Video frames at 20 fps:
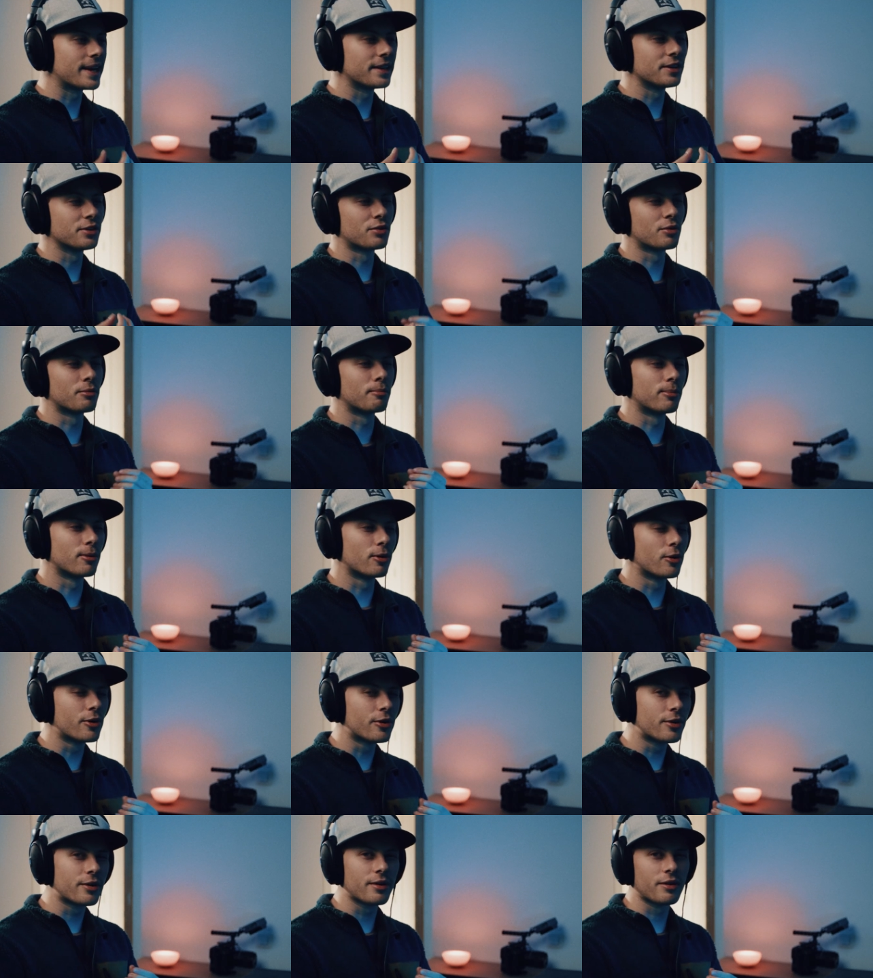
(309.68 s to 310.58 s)
and your
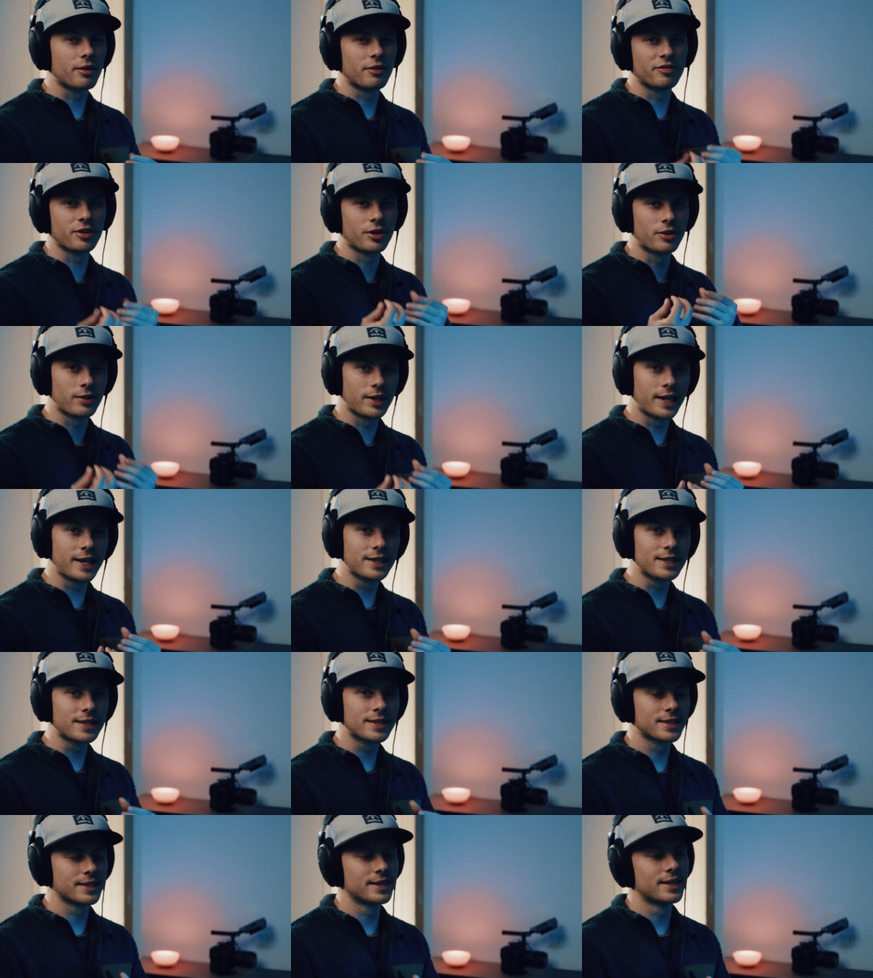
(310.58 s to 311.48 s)
blur of your
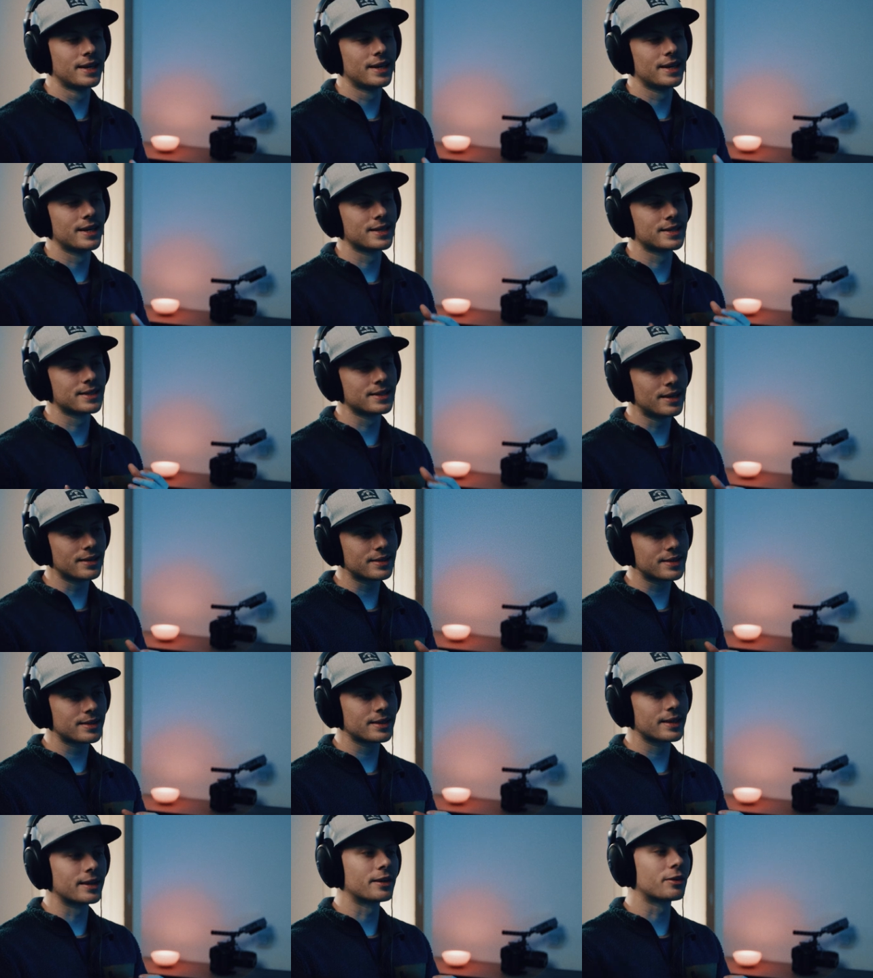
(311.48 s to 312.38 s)
lens is
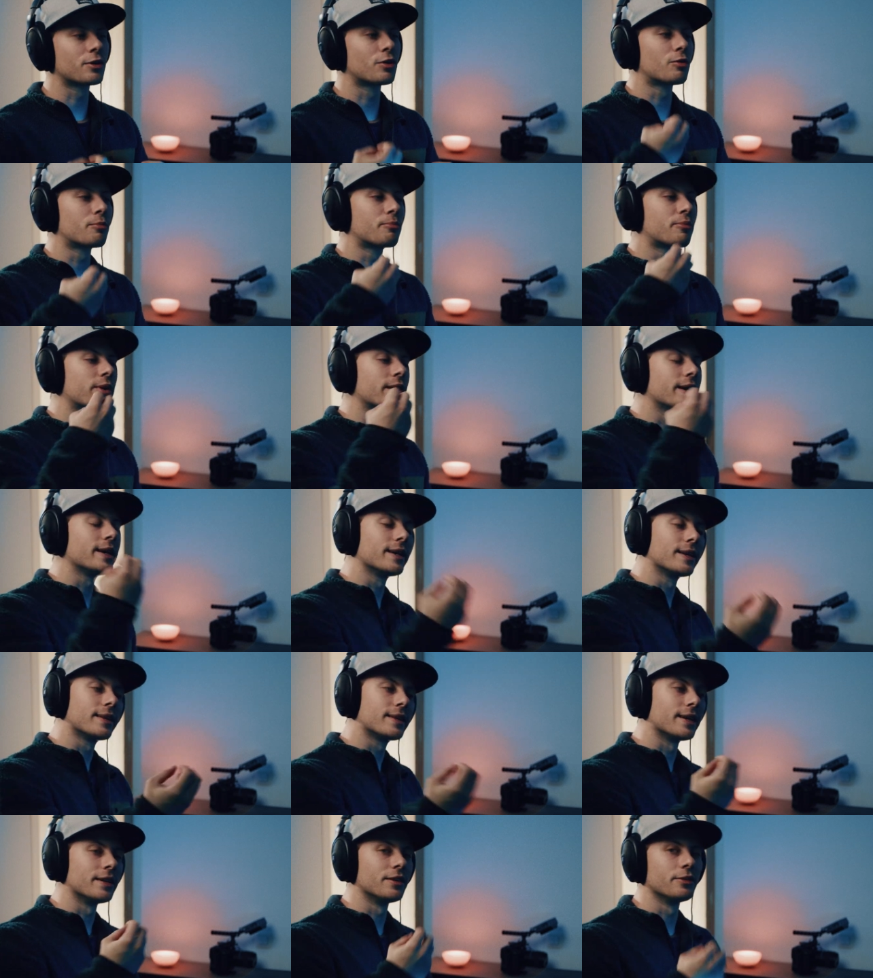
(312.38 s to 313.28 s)
not
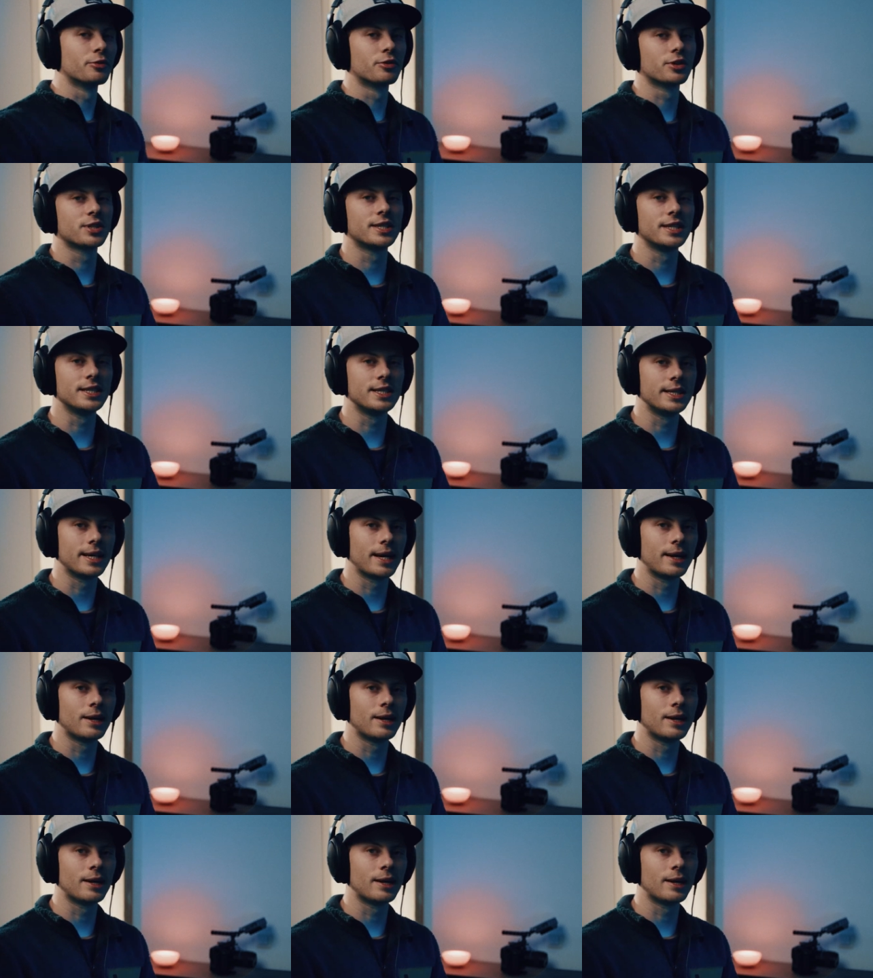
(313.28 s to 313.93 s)
incorporated in your CG